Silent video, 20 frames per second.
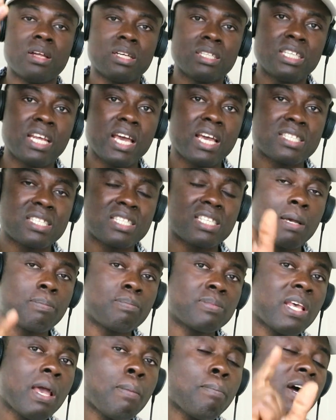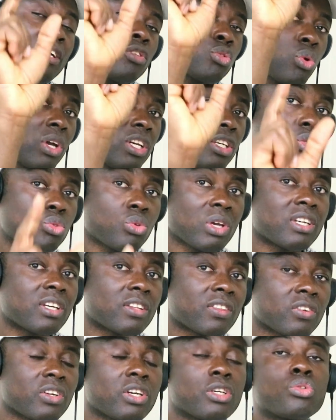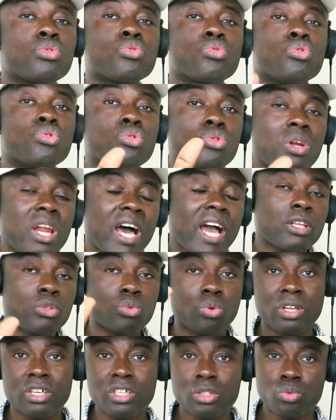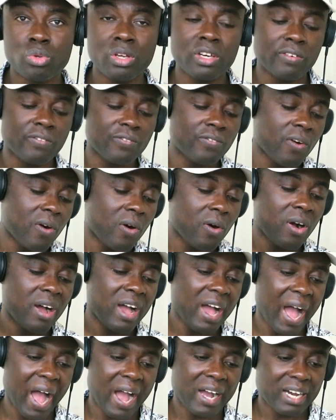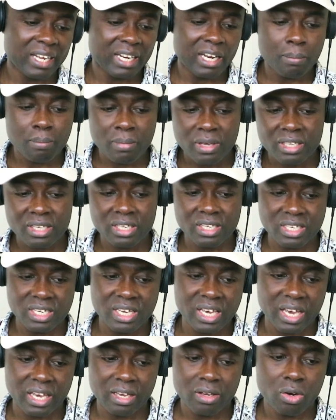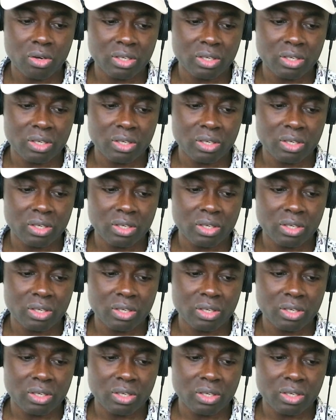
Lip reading: the September 2023 to July 2024 academic year.